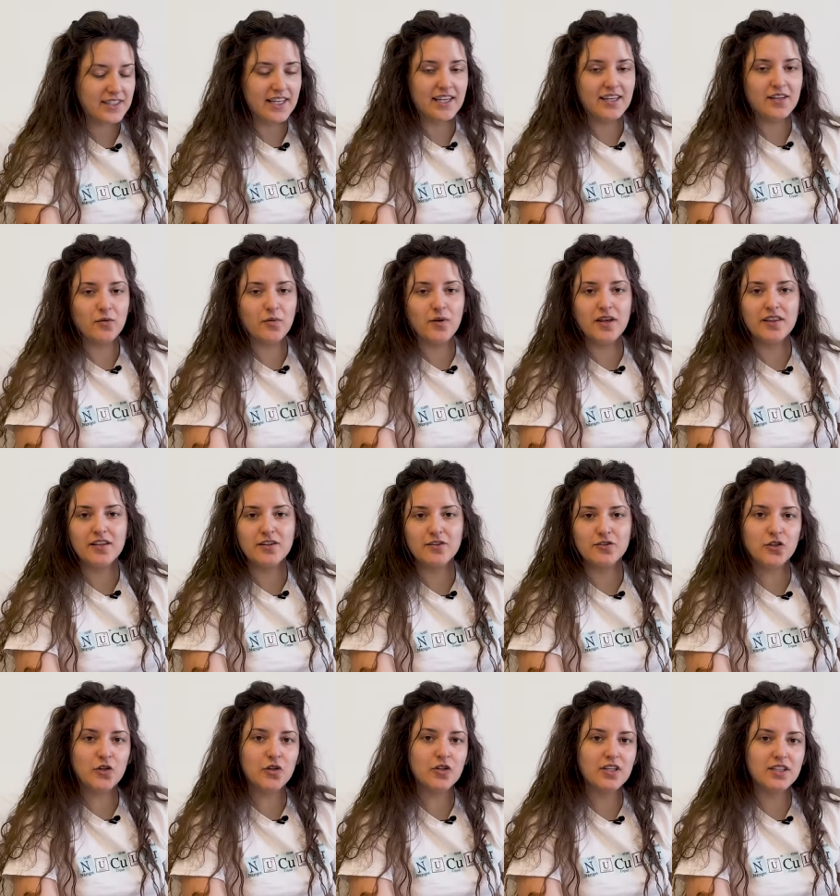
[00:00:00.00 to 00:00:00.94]
Take away their
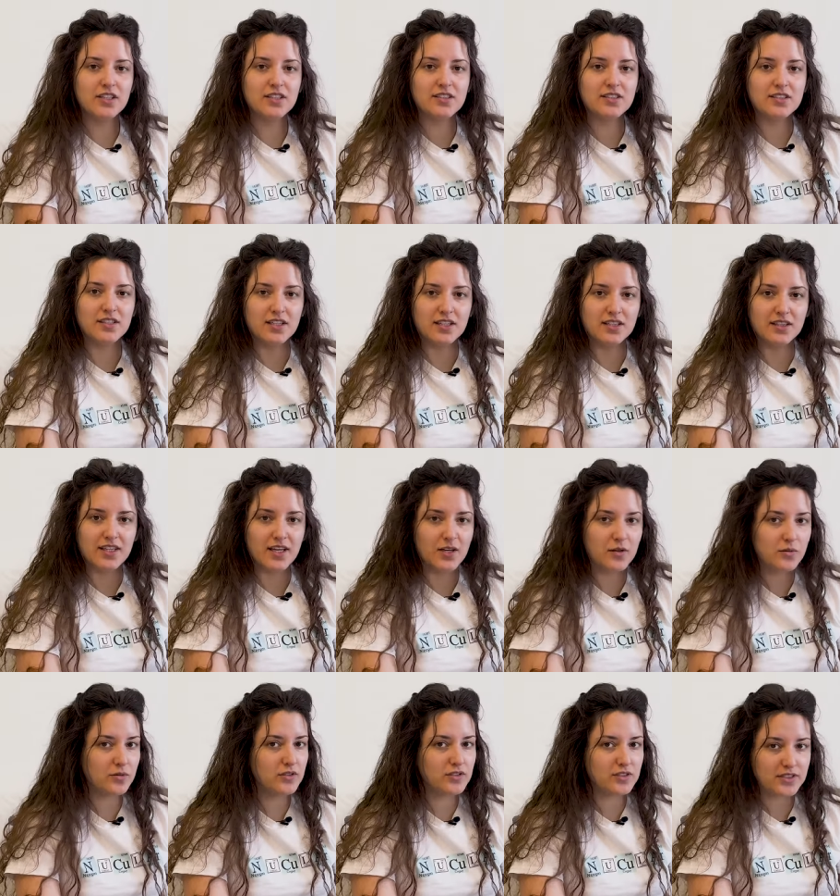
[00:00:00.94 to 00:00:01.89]
donuts and
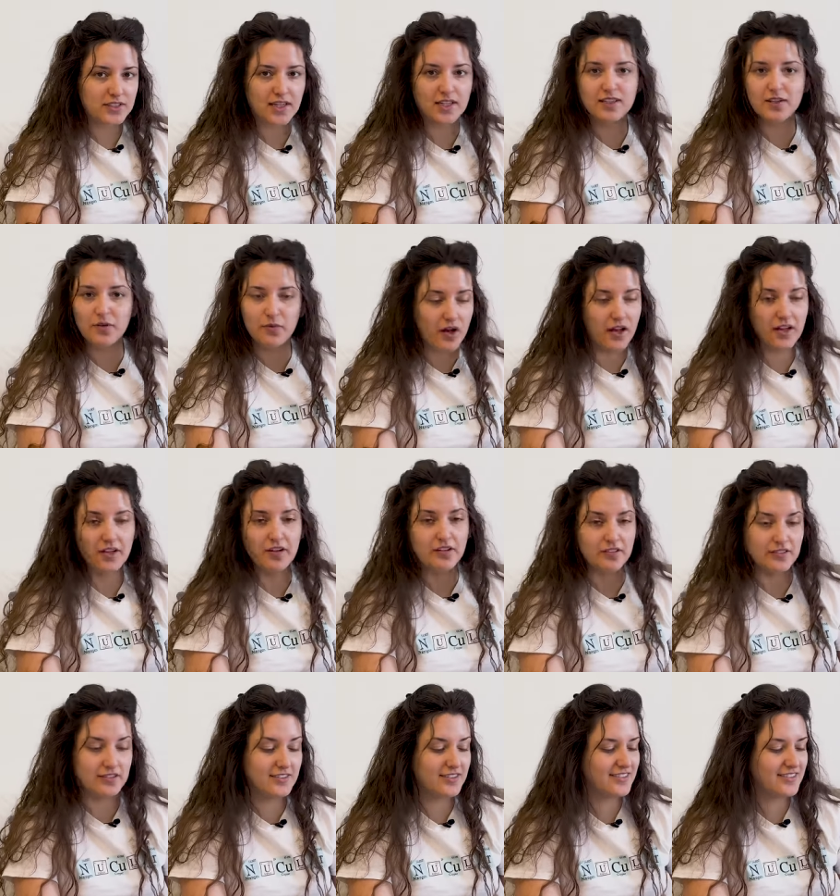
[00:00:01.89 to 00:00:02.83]
they will start a riot.